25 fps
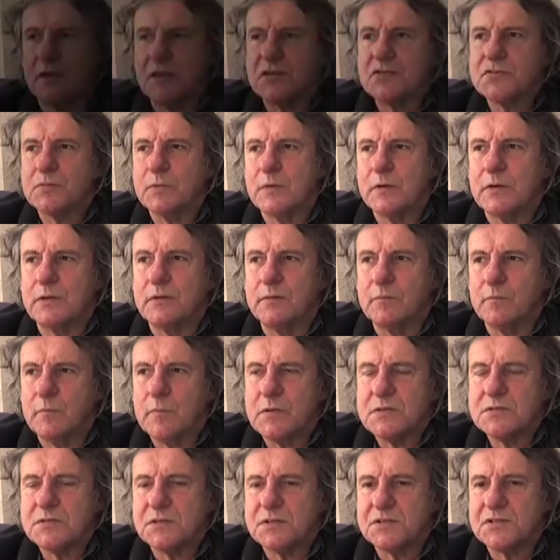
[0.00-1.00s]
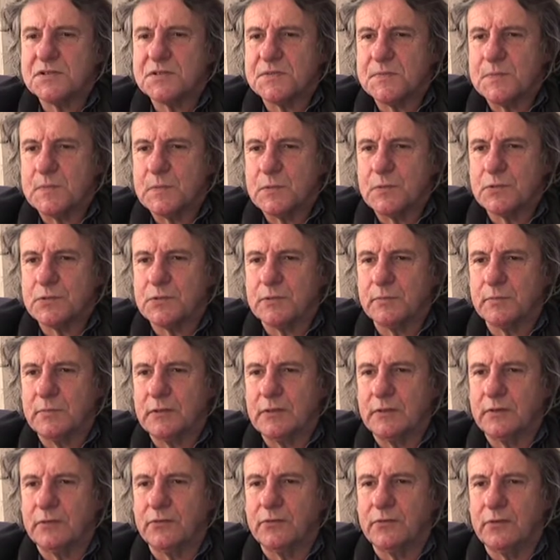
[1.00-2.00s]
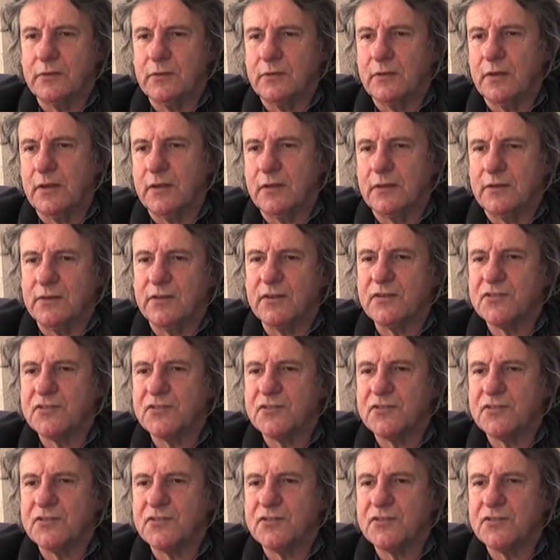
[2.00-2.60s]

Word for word: that's why businesses bought it because they, they